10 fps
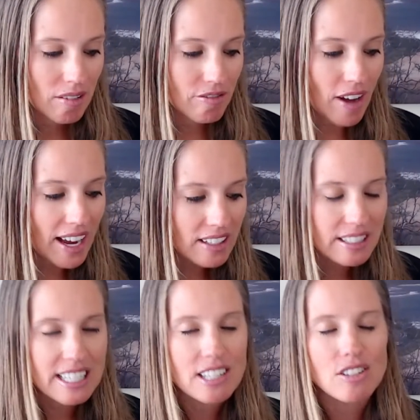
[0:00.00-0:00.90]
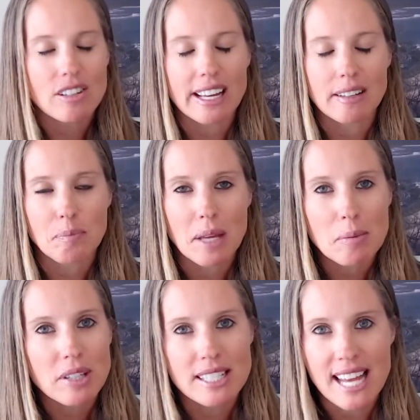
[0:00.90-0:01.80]
finally like be
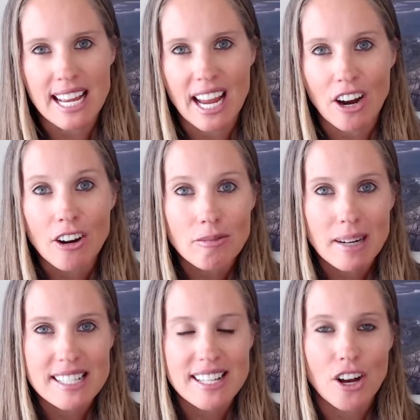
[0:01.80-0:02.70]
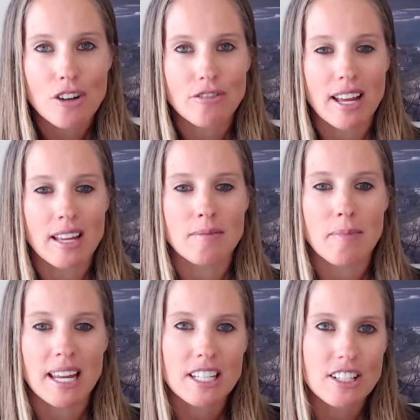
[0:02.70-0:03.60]
able to take care of myself and
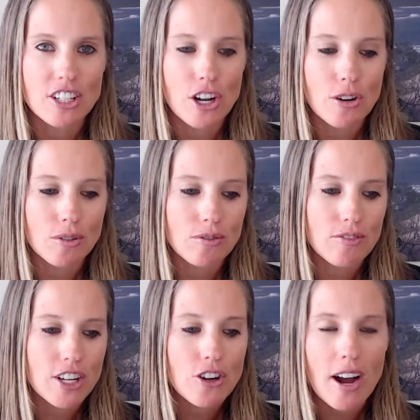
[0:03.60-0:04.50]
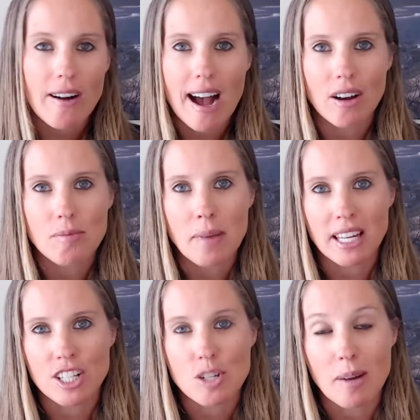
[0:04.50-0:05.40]
manage, figure out how to
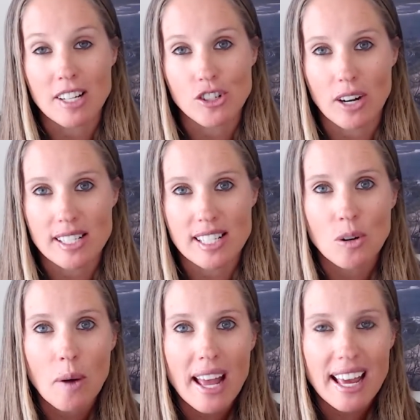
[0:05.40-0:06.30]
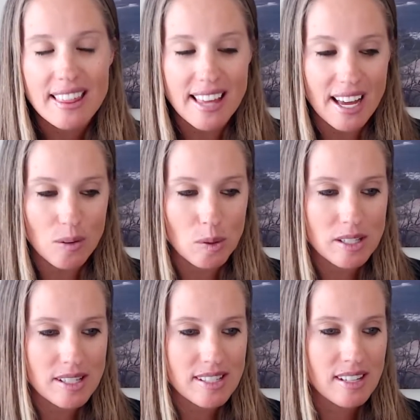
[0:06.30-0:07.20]
manage my stress in a way that
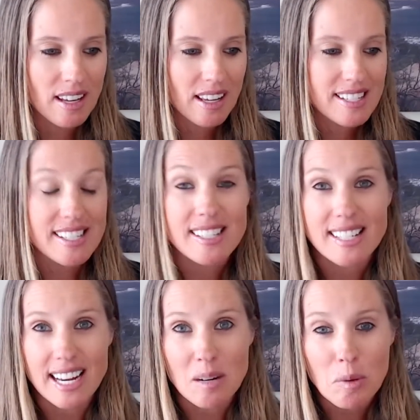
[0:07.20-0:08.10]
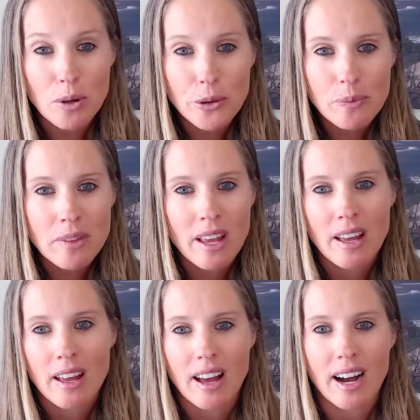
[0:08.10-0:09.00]
was sustainable.
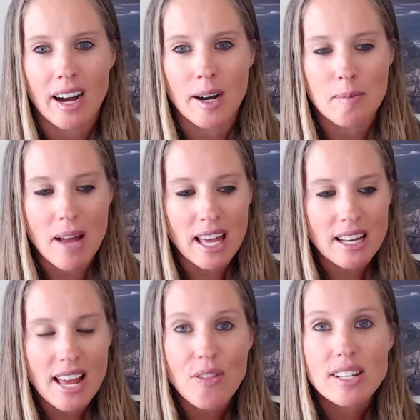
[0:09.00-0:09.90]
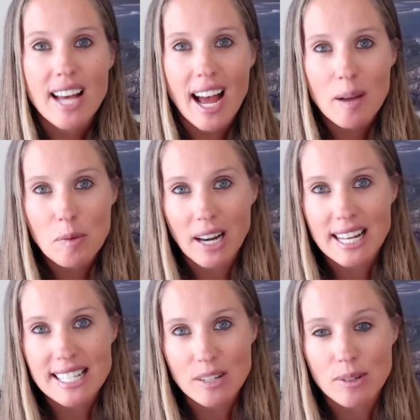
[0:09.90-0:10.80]
And at the time when I
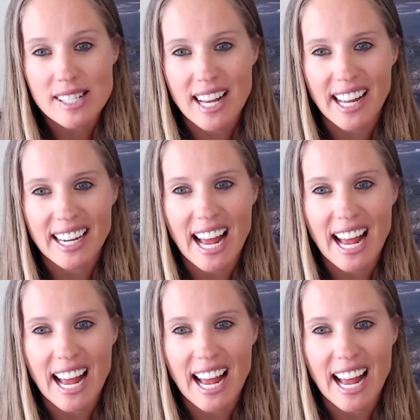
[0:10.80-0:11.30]
did resign,